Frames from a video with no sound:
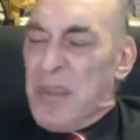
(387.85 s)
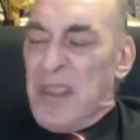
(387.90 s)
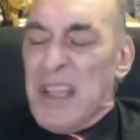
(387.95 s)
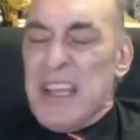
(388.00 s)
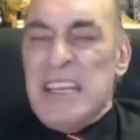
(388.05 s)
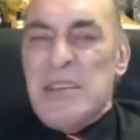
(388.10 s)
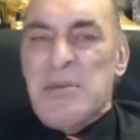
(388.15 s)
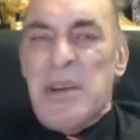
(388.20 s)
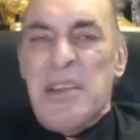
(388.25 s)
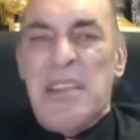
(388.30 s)

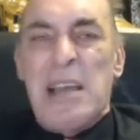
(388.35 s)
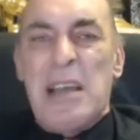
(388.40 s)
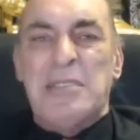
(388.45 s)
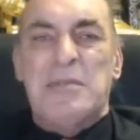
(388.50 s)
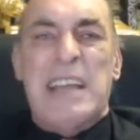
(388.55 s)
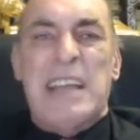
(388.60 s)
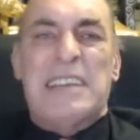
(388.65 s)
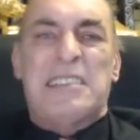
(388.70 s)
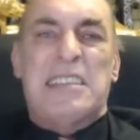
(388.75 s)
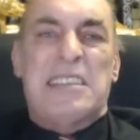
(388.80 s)
Anyway,
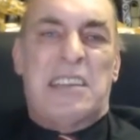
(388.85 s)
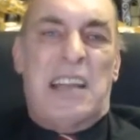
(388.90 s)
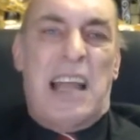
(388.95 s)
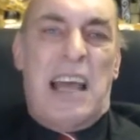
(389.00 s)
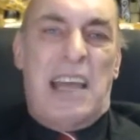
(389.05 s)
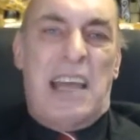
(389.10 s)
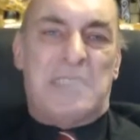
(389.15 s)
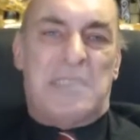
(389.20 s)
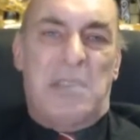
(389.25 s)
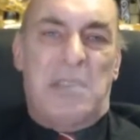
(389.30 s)
that didn't
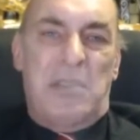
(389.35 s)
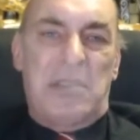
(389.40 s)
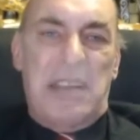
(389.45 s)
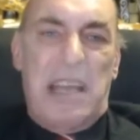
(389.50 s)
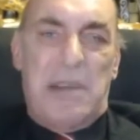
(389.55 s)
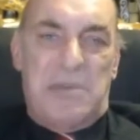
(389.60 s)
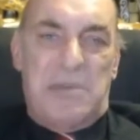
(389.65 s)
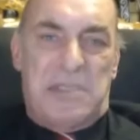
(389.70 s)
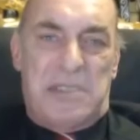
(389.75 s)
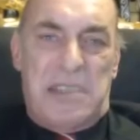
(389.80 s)
last long.
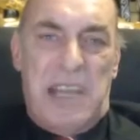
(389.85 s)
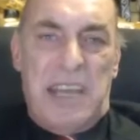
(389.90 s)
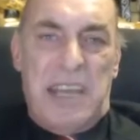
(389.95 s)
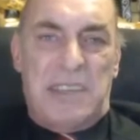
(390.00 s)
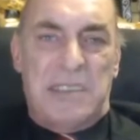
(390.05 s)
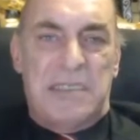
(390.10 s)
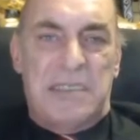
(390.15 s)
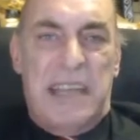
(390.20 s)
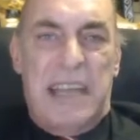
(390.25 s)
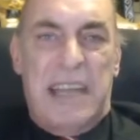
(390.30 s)
That was
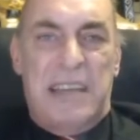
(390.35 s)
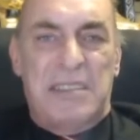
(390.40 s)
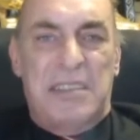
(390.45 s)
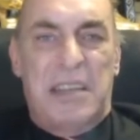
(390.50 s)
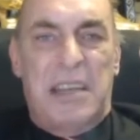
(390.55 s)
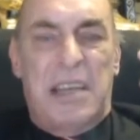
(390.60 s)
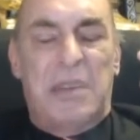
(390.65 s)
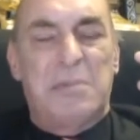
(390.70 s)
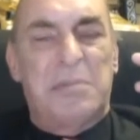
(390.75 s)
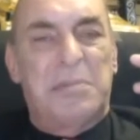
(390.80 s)
taken down.
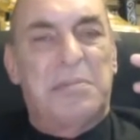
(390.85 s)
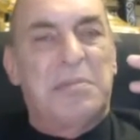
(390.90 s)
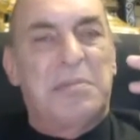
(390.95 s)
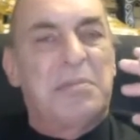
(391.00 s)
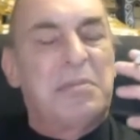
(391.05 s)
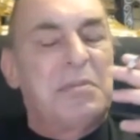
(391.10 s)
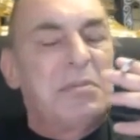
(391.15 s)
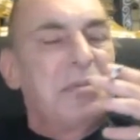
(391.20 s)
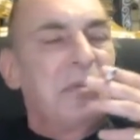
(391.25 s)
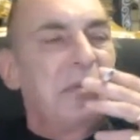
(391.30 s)
At
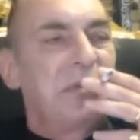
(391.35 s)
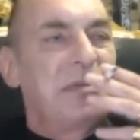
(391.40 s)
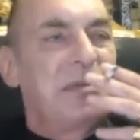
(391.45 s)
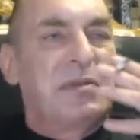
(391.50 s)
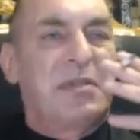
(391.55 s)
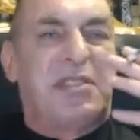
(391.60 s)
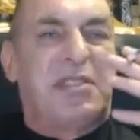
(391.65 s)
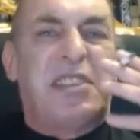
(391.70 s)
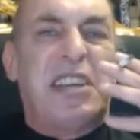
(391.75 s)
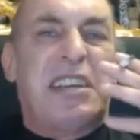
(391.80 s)

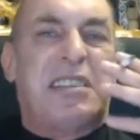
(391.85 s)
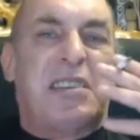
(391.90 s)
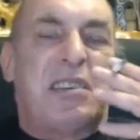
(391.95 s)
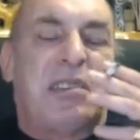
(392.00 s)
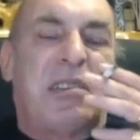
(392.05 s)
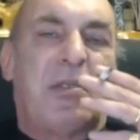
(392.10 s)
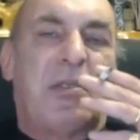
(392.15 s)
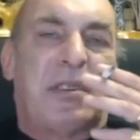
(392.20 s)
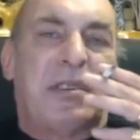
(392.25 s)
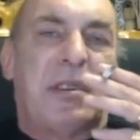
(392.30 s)
6
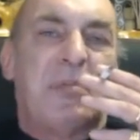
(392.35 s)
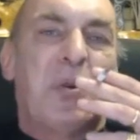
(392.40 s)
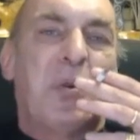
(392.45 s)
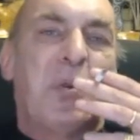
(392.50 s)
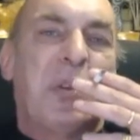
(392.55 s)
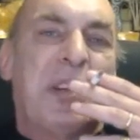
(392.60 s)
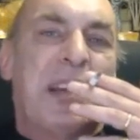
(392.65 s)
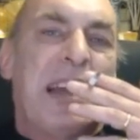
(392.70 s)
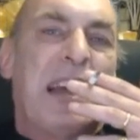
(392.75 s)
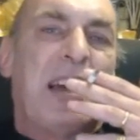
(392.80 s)
o'clock in the
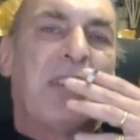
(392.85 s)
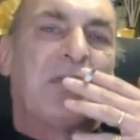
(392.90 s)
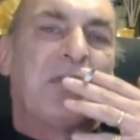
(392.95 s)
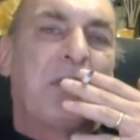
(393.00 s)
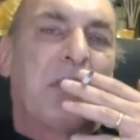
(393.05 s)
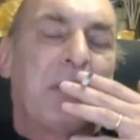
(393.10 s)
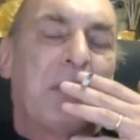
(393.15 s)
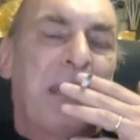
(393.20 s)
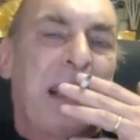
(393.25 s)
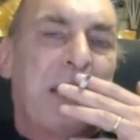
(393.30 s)
morning, our
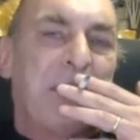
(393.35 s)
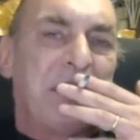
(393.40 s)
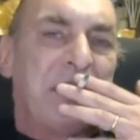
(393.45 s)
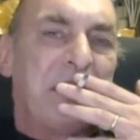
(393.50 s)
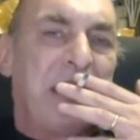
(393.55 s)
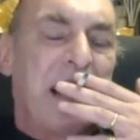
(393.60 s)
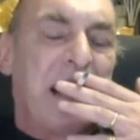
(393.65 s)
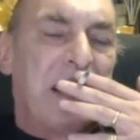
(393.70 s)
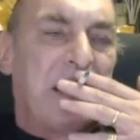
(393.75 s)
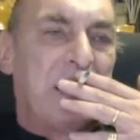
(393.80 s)
time, that was
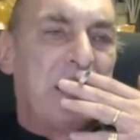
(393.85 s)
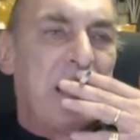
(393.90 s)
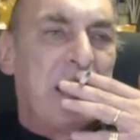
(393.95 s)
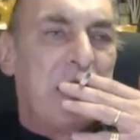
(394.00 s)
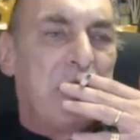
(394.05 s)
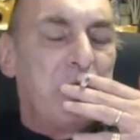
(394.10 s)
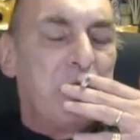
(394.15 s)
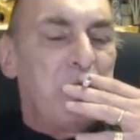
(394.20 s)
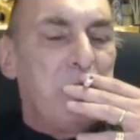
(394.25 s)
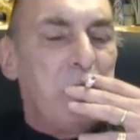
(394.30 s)
taken
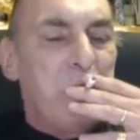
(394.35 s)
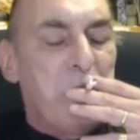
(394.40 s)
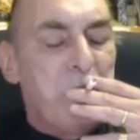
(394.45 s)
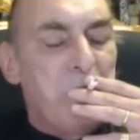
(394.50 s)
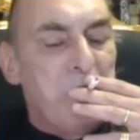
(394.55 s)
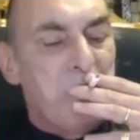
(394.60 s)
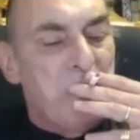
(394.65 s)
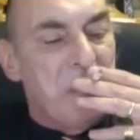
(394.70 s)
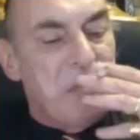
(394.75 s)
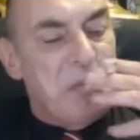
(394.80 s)
down.
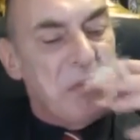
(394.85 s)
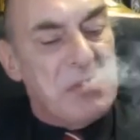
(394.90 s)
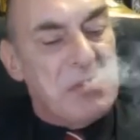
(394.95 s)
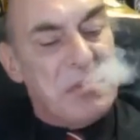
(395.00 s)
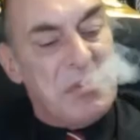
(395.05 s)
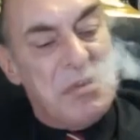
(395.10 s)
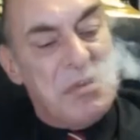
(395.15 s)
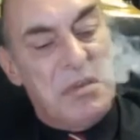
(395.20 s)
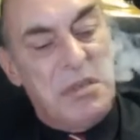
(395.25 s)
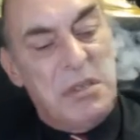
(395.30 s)

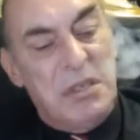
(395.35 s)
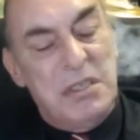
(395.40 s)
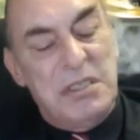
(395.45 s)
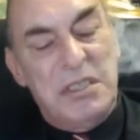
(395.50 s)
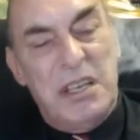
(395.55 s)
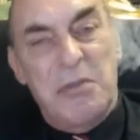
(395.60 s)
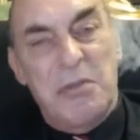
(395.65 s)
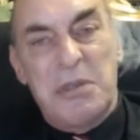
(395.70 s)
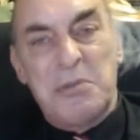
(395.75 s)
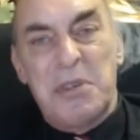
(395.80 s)

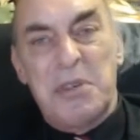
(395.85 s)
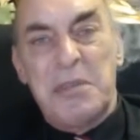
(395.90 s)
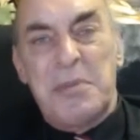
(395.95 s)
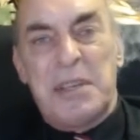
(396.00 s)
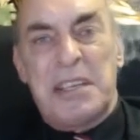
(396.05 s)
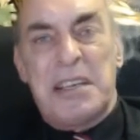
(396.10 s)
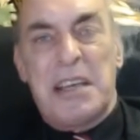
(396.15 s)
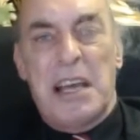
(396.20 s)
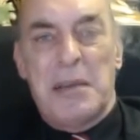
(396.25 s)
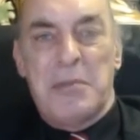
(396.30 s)
When we
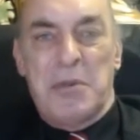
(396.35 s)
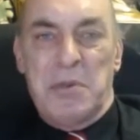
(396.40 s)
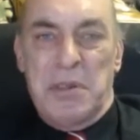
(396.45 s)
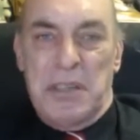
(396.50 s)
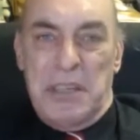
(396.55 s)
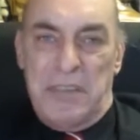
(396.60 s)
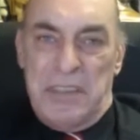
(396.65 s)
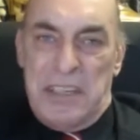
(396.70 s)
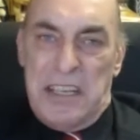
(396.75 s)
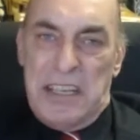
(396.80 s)
became
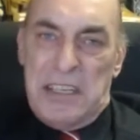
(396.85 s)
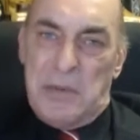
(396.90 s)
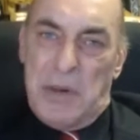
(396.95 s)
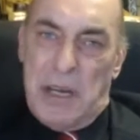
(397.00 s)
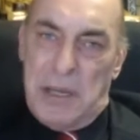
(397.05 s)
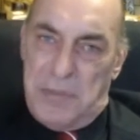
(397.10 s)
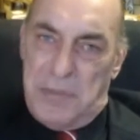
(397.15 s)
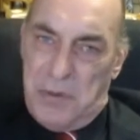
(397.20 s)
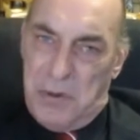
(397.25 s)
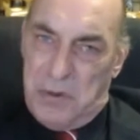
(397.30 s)
aware of it.
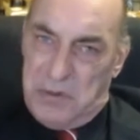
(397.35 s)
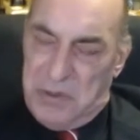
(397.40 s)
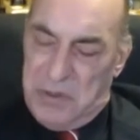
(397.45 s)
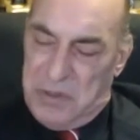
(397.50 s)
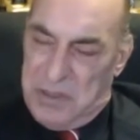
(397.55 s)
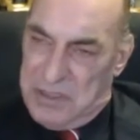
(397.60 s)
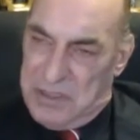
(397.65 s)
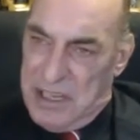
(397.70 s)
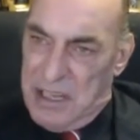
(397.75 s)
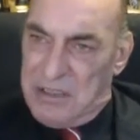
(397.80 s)
Anyway, Paul
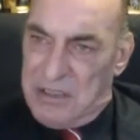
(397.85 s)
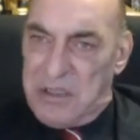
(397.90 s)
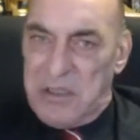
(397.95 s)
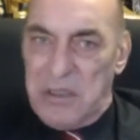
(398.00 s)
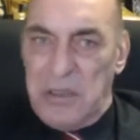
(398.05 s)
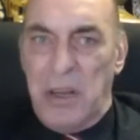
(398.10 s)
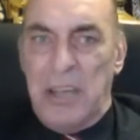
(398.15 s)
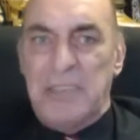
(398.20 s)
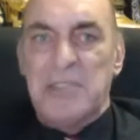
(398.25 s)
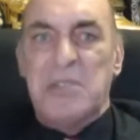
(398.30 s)
took it down.
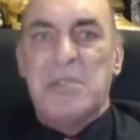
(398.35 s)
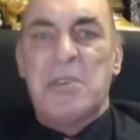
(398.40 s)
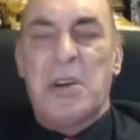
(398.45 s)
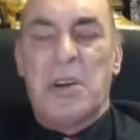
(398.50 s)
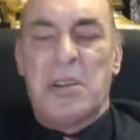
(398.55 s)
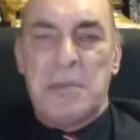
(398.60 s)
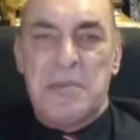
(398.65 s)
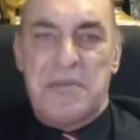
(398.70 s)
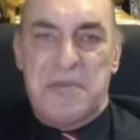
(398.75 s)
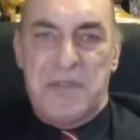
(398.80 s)
Good
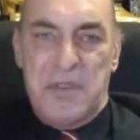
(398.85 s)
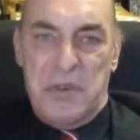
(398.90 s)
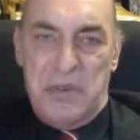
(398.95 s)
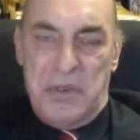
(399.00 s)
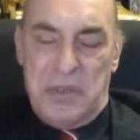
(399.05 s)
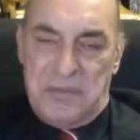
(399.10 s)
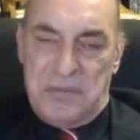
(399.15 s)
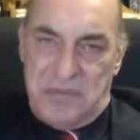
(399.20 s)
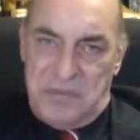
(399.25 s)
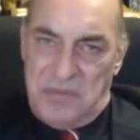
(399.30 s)
on him
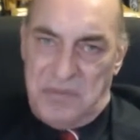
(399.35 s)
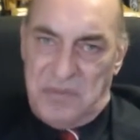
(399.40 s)
for it.